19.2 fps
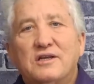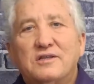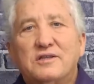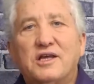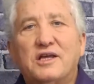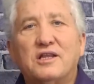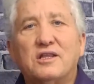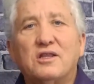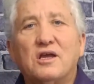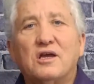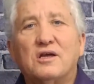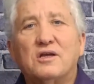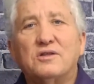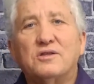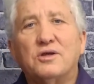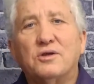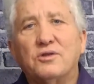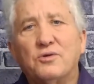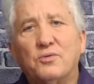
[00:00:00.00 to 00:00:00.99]
then
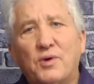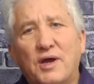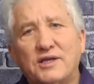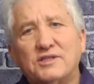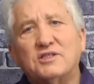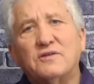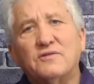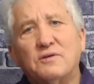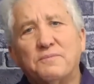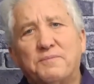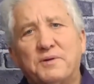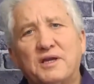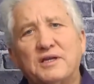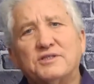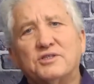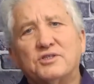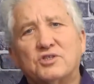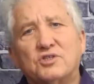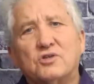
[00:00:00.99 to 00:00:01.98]
the, the rest of the
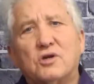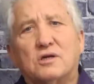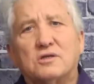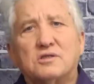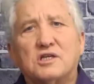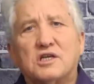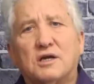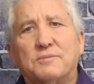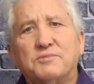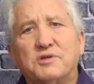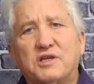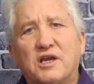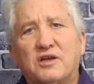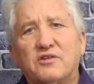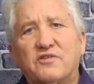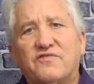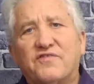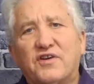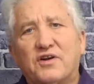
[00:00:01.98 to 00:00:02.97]
pieces start to come
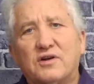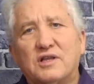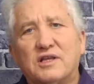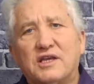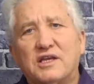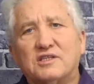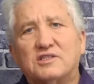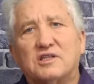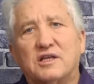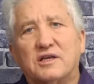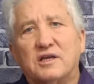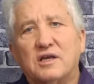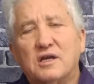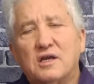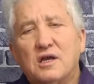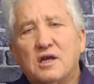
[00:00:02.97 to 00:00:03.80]
together fairly easily,